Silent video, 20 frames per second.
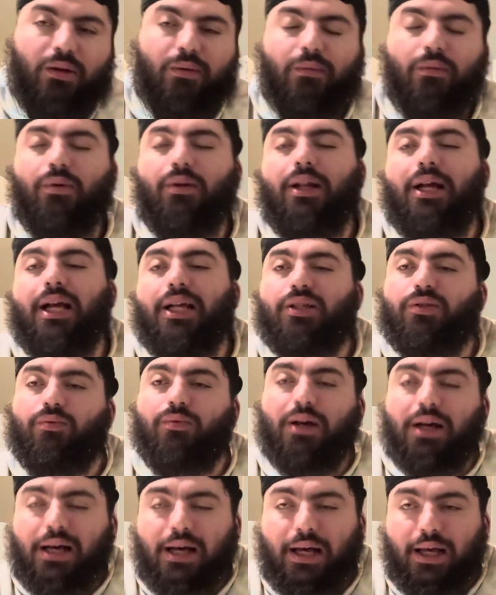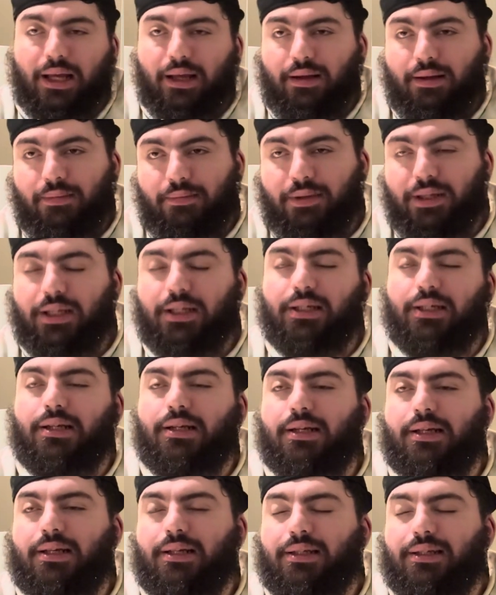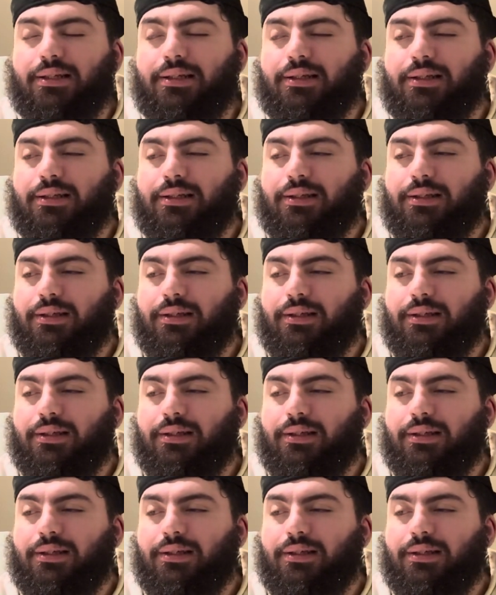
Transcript: Well, that's why, because